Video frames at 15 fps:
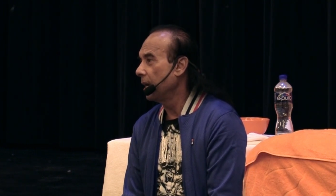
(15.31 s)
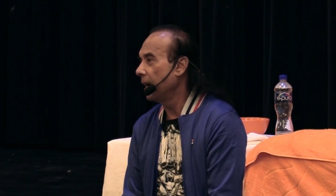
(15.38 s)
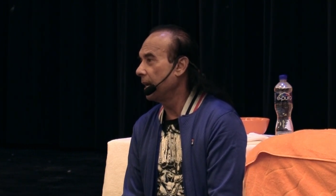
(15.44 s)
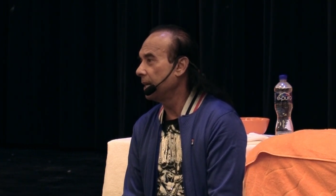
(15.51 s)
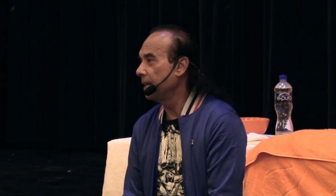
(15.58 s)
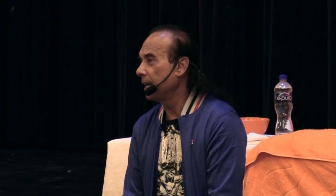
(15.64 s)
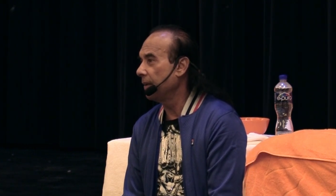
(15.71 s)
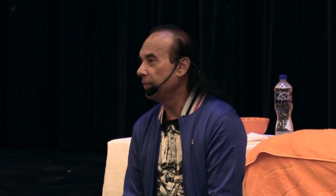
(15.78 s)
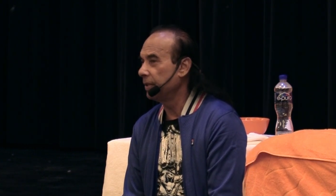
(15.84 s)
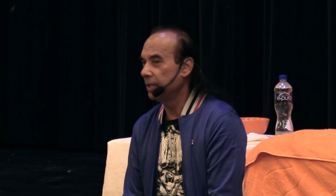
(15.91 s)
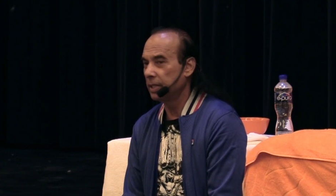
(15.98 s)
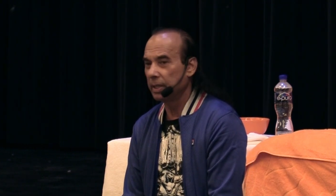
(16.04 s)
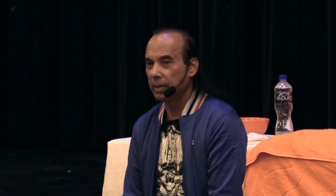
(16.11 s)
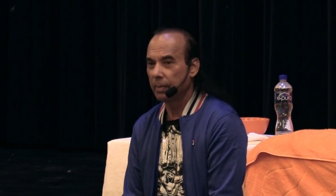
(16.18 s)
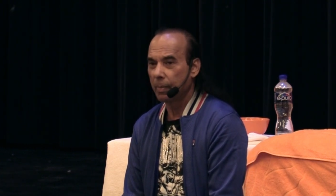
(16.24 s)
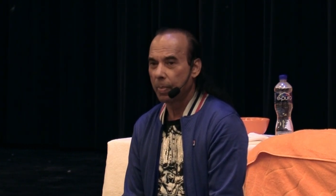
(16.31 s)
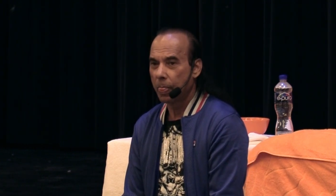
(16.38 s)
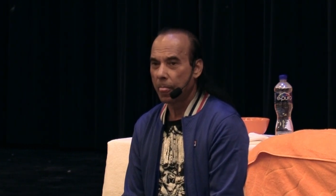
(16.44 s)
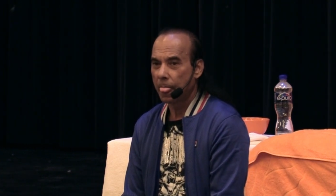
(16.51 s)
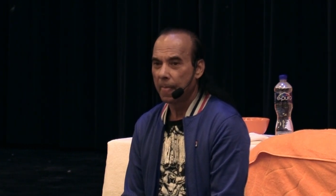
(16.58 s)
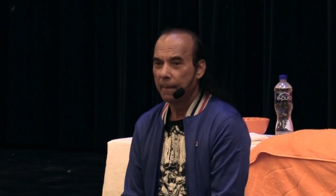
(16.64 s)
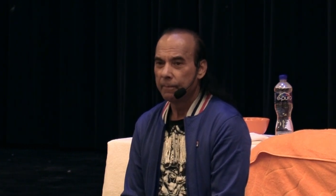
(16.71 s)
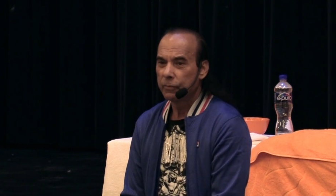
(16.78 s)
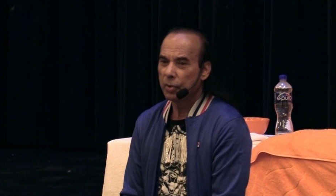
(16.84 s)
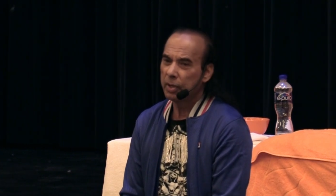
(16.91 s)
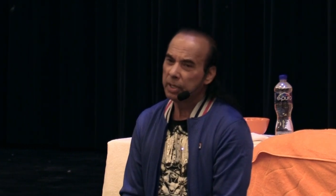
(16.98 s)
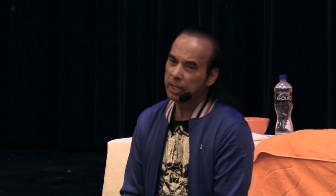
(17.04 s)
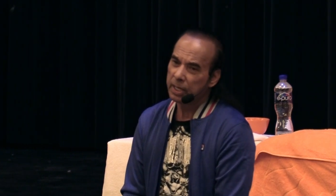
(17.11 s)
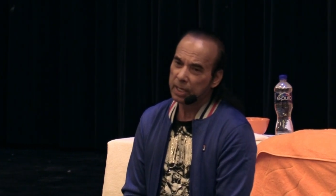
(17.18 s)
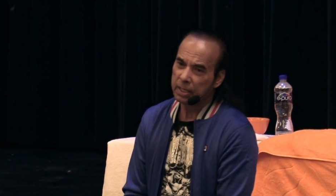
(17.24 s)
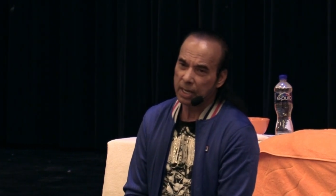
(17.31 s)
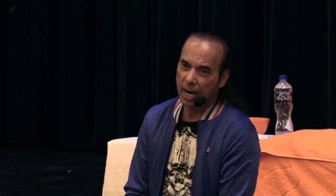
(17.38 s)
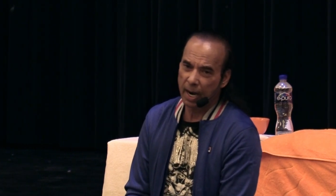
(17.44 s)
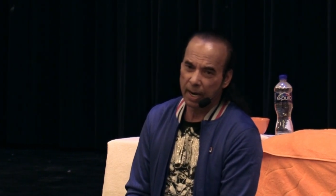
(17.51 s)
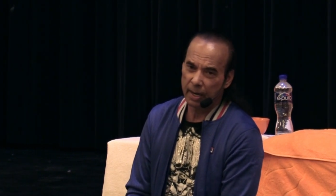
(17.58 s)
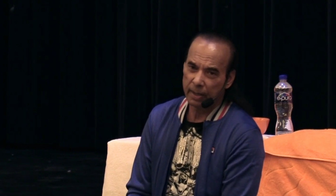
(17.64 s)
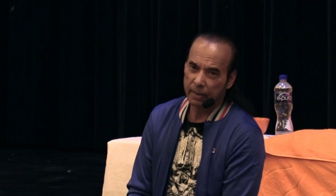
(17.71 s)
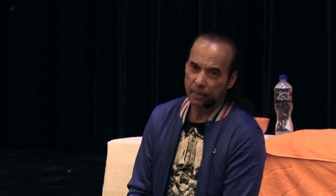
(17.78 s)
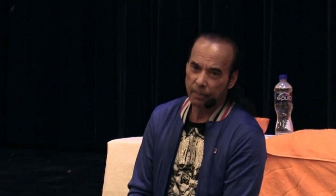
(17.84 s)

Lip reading: and everything. So he get tired.